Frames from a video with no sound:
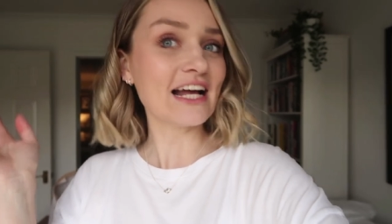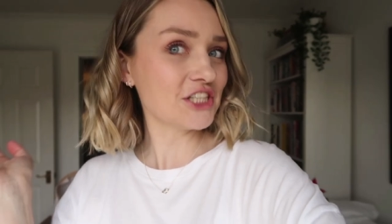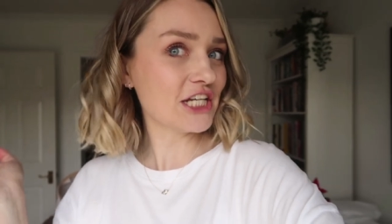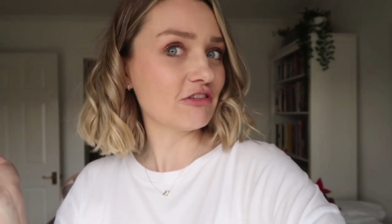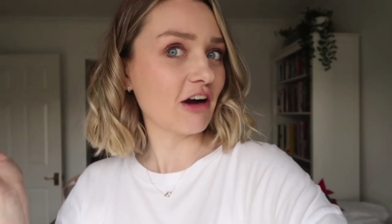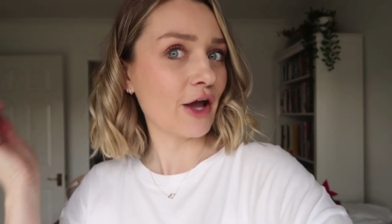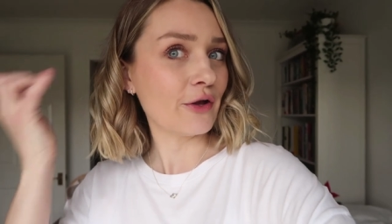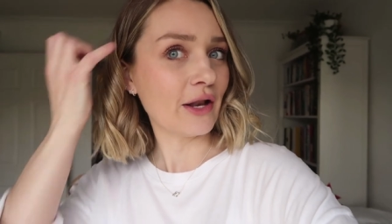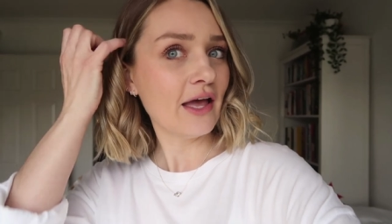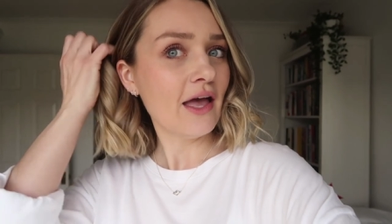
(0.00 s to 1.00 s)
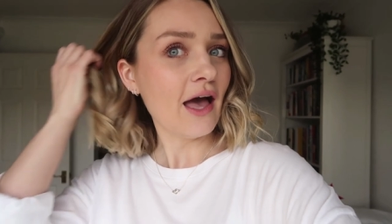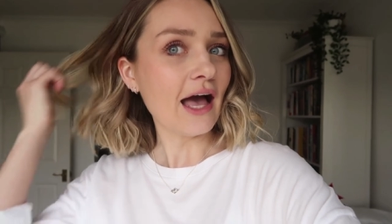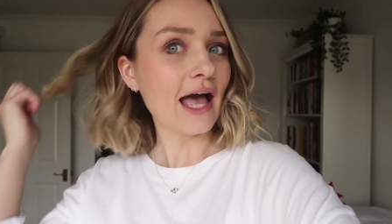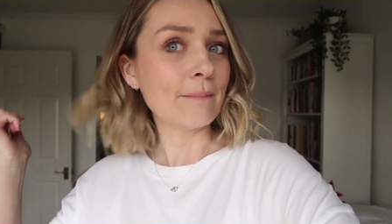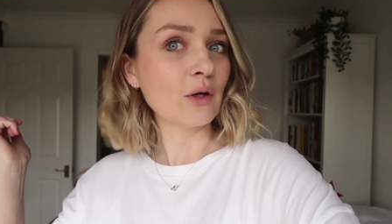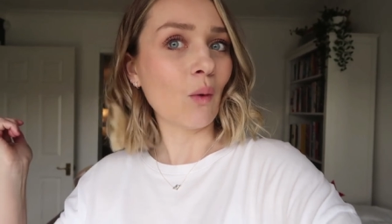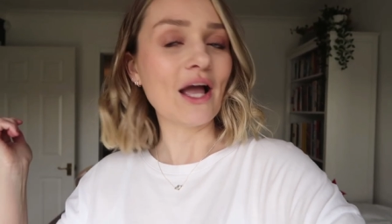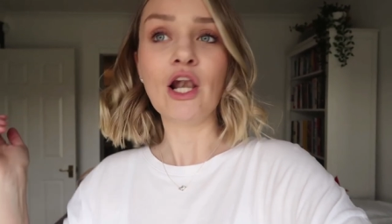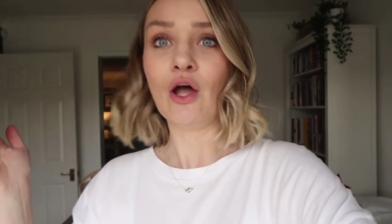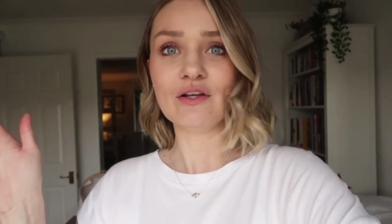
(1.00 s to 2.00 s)
actually grown um,
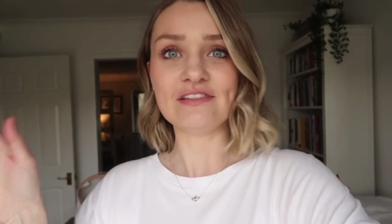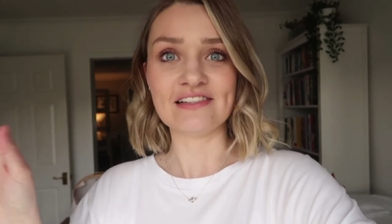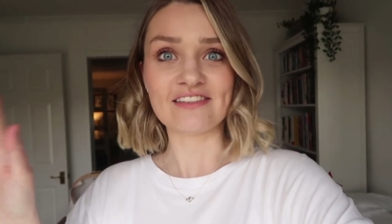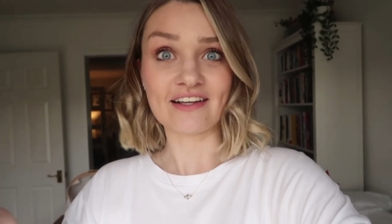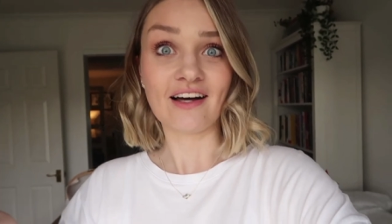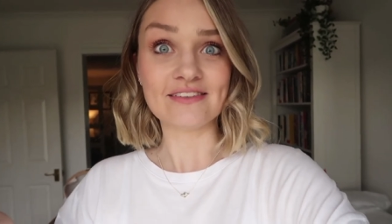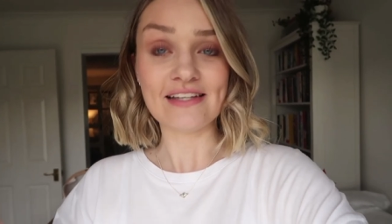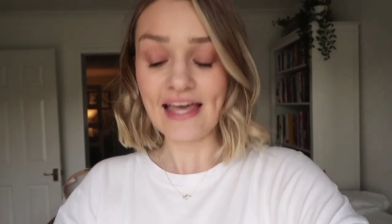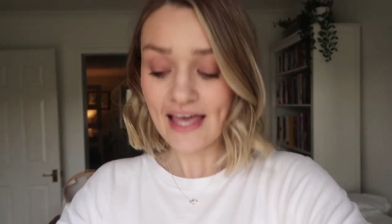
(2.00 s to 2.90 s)
quite a lot since I cut